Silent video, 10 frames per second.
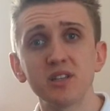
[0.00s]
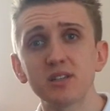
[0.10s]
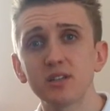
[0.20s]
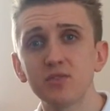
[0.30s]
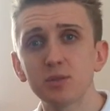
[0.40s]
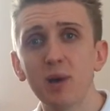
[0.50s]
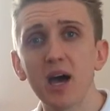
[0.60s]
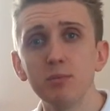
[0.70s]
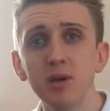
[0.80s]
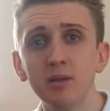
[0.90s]
presenters have
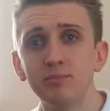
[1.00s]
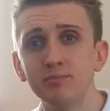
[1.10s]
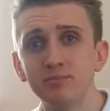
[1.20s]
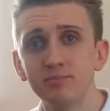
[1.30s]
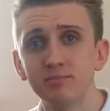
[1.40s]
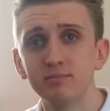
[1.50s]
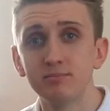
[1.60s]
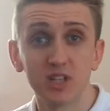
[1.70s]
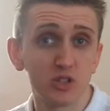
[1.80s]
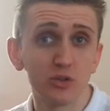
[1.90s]
inspired me.
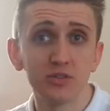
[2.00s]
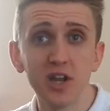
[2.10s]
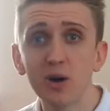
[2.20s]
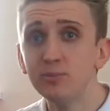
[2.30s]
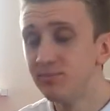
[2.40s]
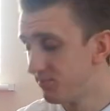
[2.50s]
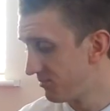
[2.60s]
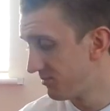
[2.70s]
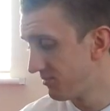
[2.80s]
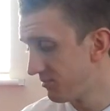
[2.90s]
That's all for now.
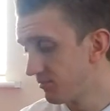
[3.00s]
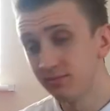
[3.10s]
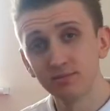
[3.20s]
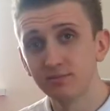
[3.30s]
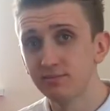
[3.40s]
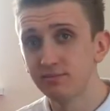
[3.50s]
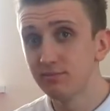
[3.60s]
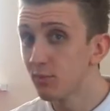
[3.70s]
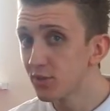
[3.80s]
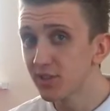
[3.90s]

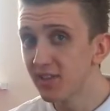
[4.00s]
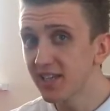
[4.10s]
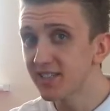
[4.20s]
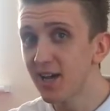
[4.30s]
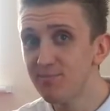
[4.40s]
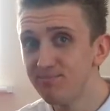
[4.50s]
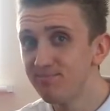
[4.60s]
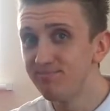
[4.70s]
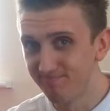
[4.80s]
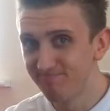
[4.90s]
Until next time.
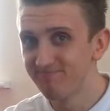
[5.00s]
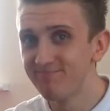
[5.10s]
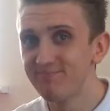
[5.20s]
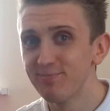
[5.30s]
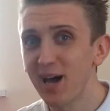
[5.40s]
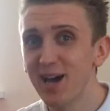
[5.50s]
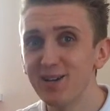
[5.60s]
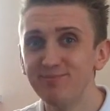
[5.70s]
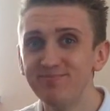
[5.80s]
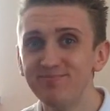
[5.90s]

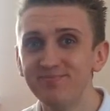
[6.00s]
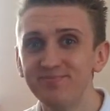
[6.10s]
Bye.